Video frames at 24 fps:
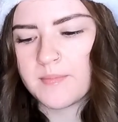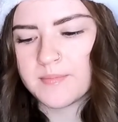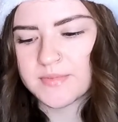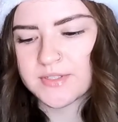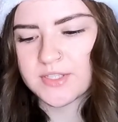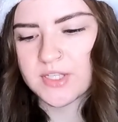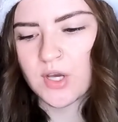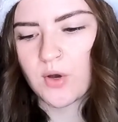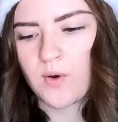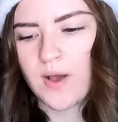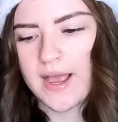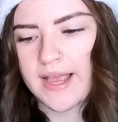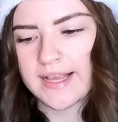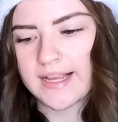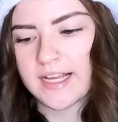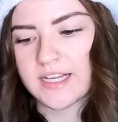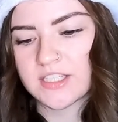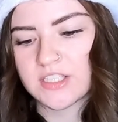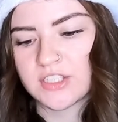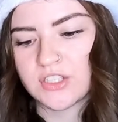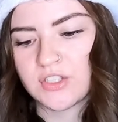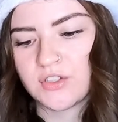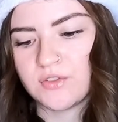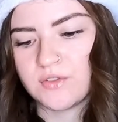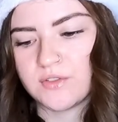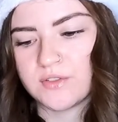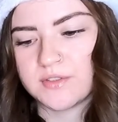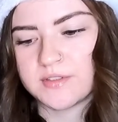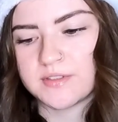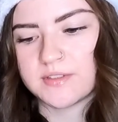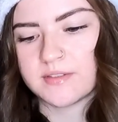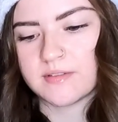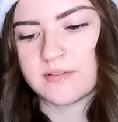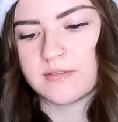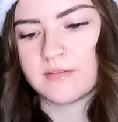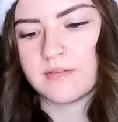So I got to
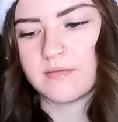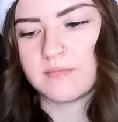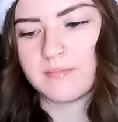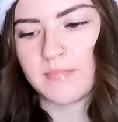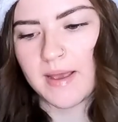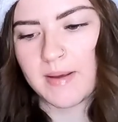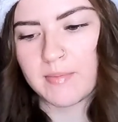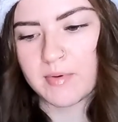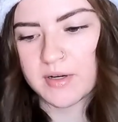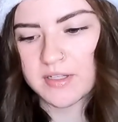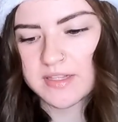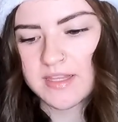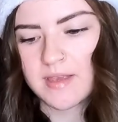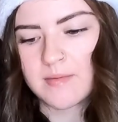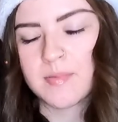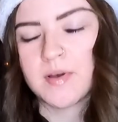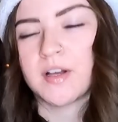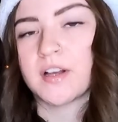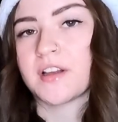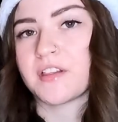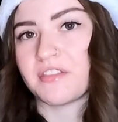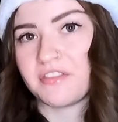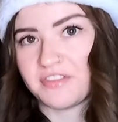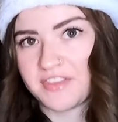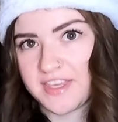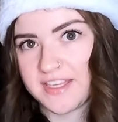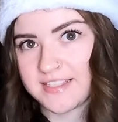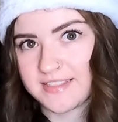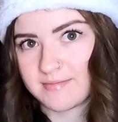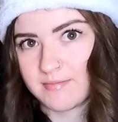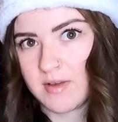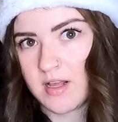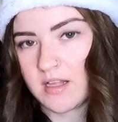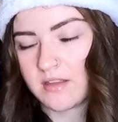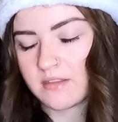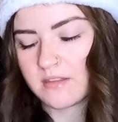choose my birthday book
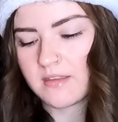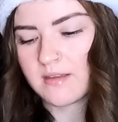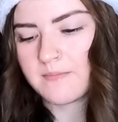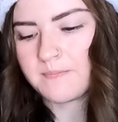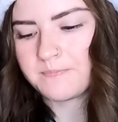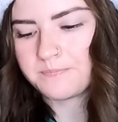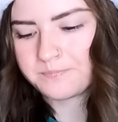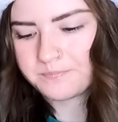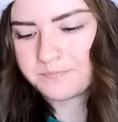this month.